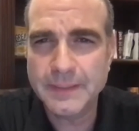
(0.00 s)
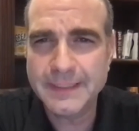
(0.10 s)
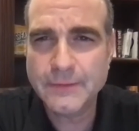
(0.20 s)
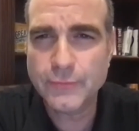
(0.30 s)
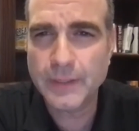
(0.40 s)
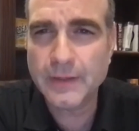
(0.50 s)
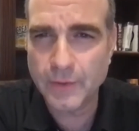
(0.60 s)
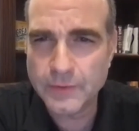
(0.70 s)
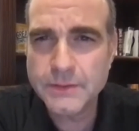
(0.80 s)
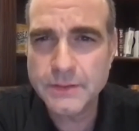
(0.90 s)

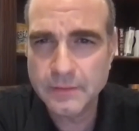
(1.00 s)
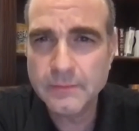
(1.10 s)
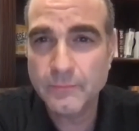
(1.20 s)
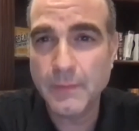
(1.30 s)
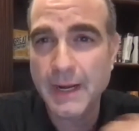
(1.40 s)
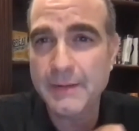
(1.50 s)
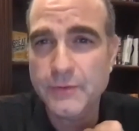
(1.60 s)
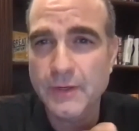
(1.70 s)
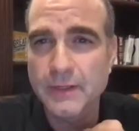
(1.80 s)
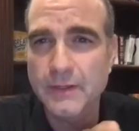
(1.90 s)
triggers, my
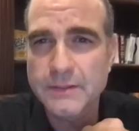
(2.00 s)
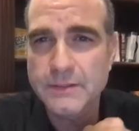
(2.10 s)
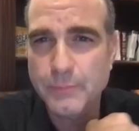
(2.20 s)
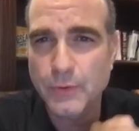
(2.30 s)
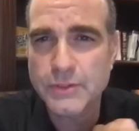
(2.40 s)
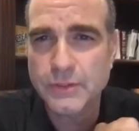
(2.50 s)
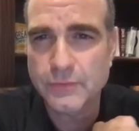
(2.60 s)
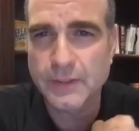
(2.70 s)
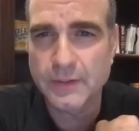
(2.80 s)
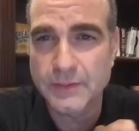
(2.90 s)
triggers, personal
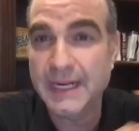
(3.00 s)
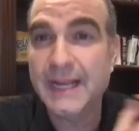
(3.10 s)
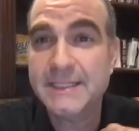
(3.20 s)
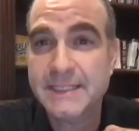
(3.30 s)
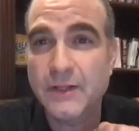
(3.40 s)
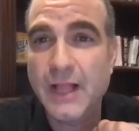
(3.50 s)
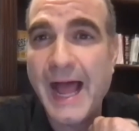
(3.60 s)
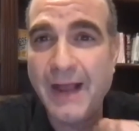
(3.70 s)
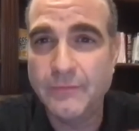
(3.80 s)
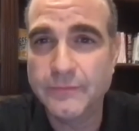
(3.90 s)
triggers that I still
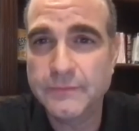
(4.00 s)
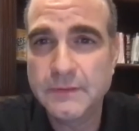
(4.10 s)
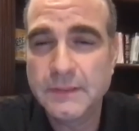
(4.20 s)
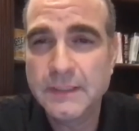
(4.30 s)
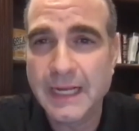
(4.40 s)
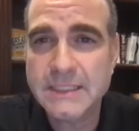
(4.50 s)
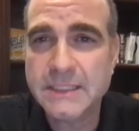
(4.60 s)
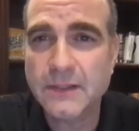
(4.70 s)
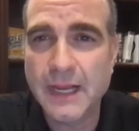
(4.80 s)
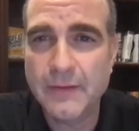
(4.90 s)
have. I
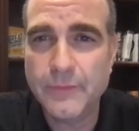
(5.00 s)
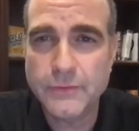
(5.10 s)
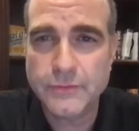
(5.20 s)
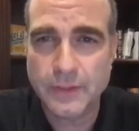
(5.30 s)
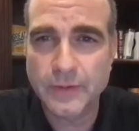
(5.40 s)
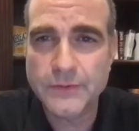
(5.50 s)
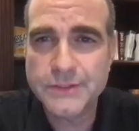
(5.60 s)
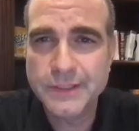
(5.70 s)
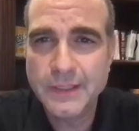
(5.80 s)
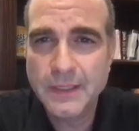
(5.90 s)
still have those
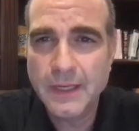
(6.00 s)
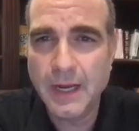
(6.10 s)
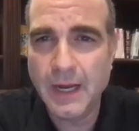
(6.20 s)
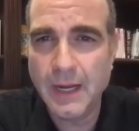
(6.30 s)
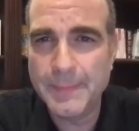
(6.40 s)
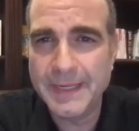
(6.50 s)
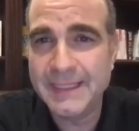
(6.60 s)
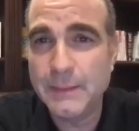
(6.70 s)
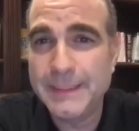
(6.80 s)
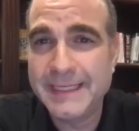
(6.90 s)
triggers in
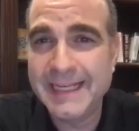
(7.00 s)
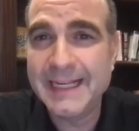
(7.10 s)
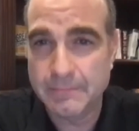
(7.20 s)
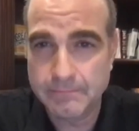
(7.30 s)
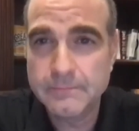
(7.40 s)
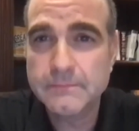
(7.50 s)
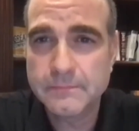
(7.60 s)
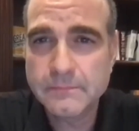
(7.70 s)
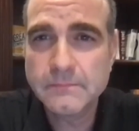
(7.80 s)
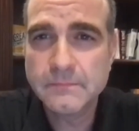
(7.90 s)
the beginning,
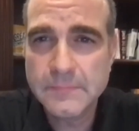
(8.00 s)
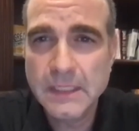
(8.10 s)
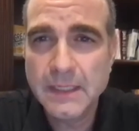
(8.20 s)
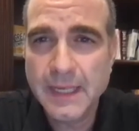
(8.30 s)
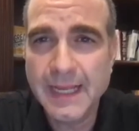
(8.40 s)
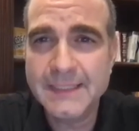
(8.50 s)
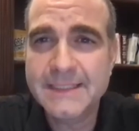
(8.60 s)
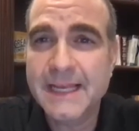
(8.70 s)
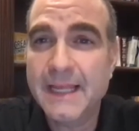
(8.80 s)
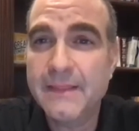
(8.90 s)
and
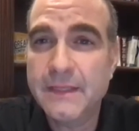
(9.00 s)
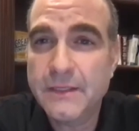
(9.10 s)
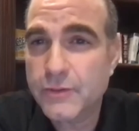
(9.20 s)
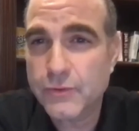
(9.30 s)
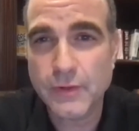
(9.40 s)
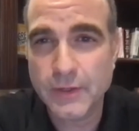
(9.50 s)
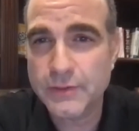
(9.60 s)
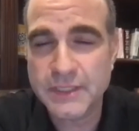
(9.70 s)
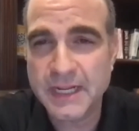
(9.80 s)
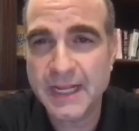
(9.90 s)
say, these are
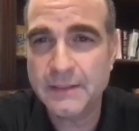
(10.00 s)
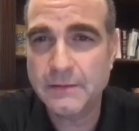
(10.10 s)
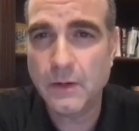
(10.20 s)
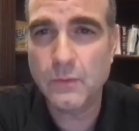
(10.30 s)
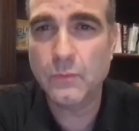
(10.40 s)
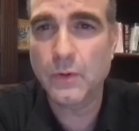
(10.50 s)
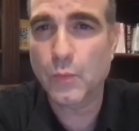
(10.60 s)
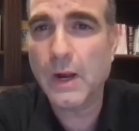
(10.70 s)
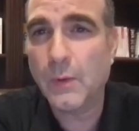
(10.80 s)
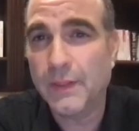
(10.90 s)
triggers that I don't work
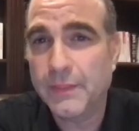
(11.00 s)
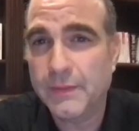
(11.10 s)
well with.